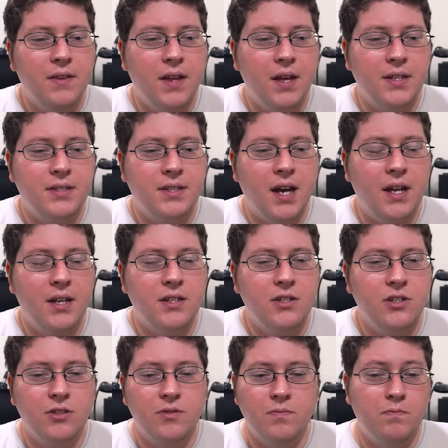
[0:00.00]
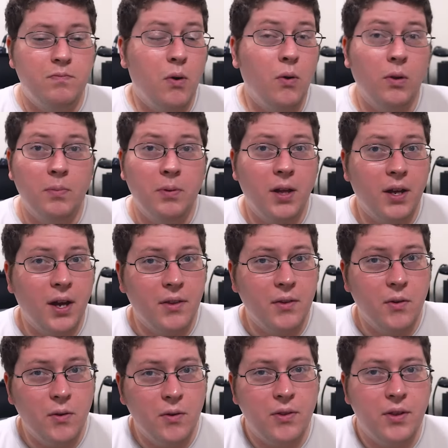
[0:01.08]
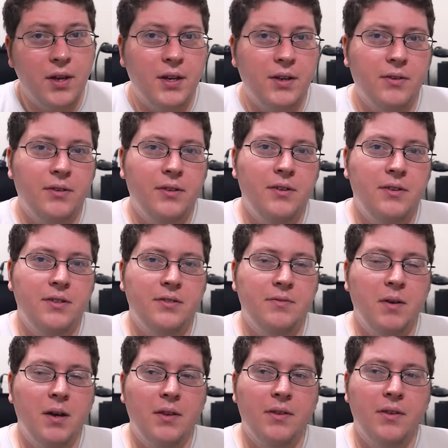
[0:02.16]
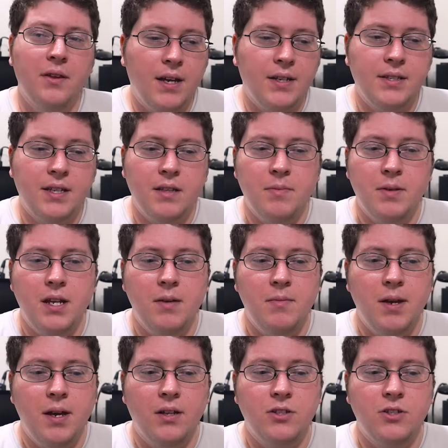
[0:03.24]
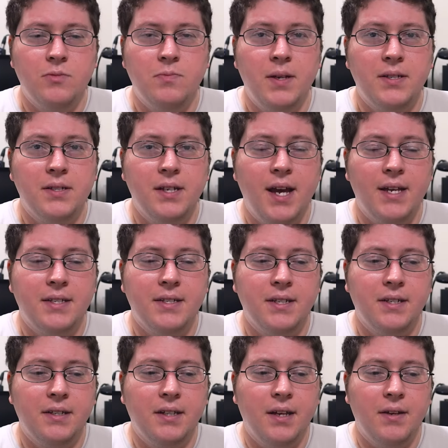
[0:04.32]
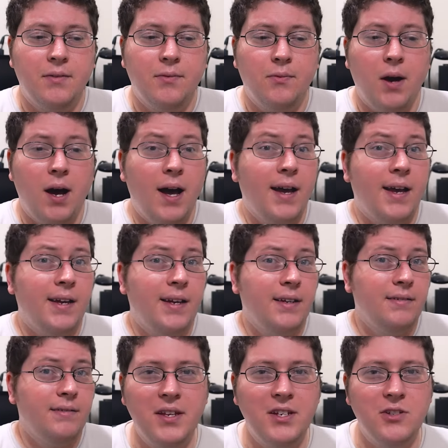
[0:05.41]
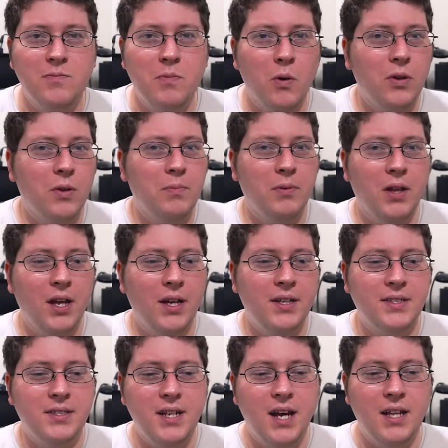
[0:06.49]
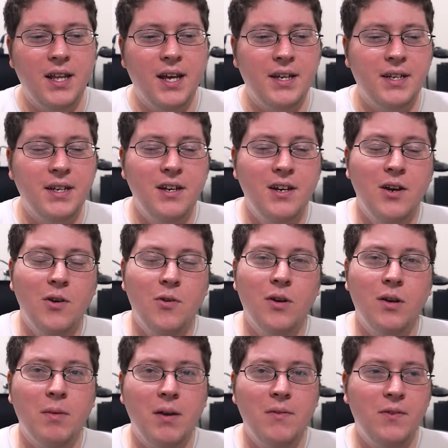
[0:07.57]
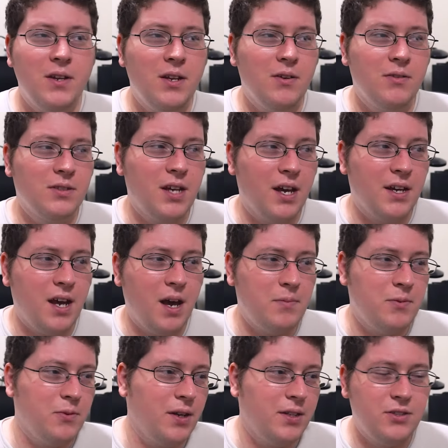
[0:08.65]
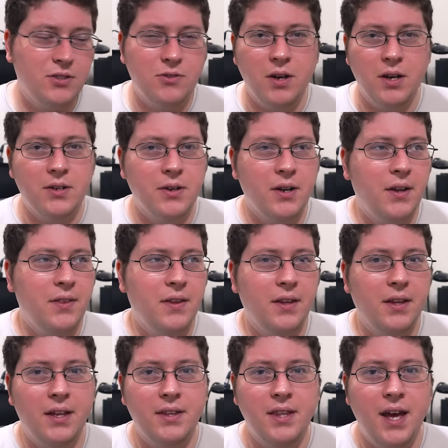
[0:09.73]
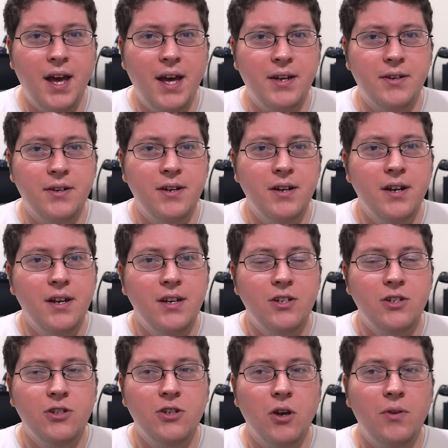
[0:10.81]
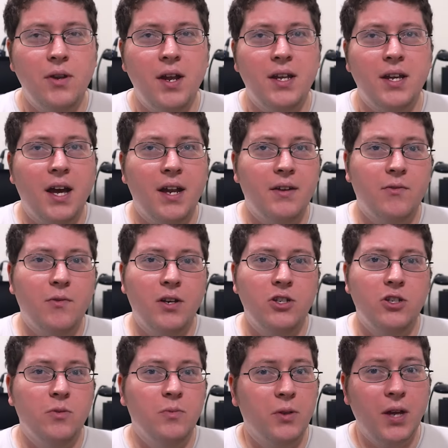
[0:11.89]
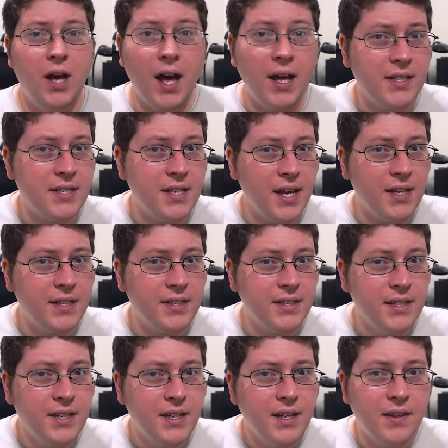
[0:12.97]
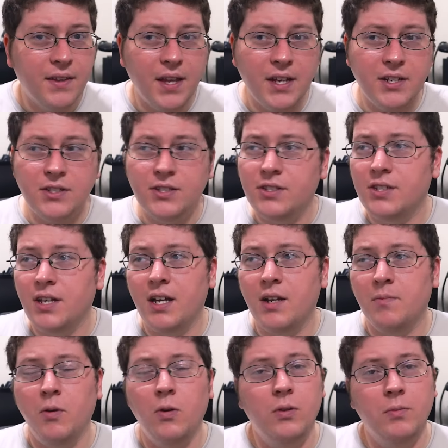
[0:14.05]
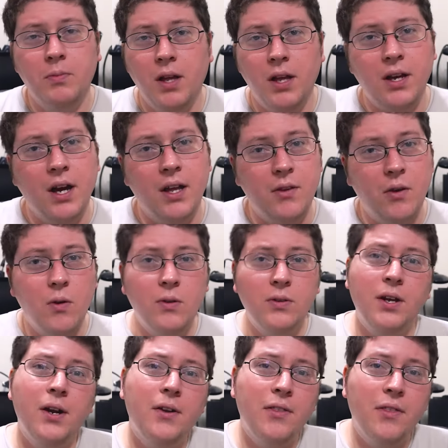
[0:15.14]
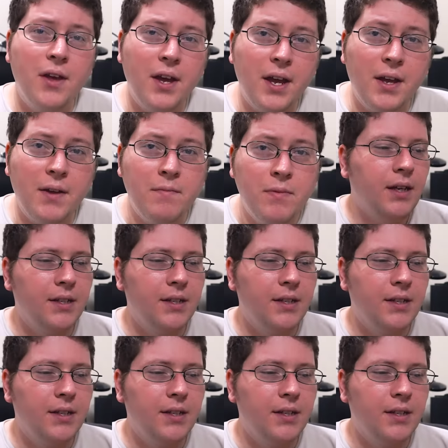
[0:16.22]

They decided to just pull the plug on the whole thing earlier this month. I sent them an email just basically asking like why they just pulled the plug. It's not like one of my videos got copyright struck or anything like that or showed any kind of questionable content. They just decided to pull the plug on the whole darn thing.